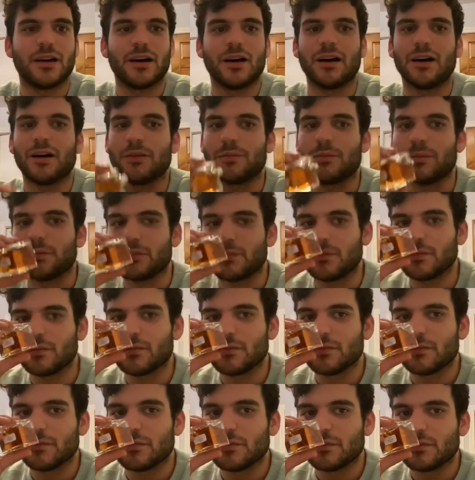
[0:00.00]
and
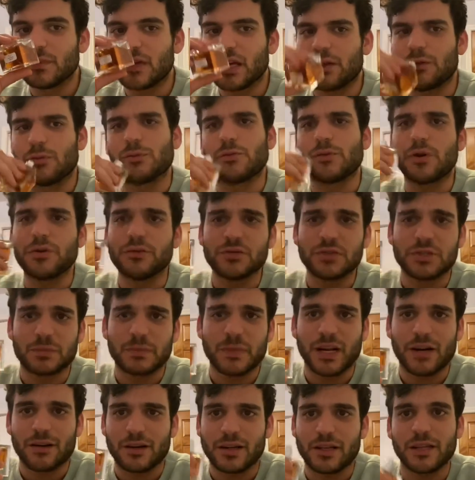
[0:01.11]

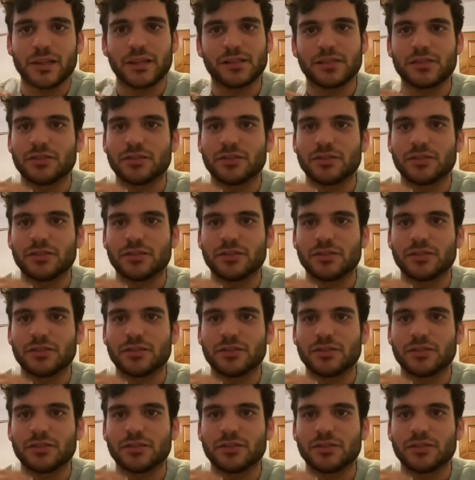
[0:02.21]
rosemary. It's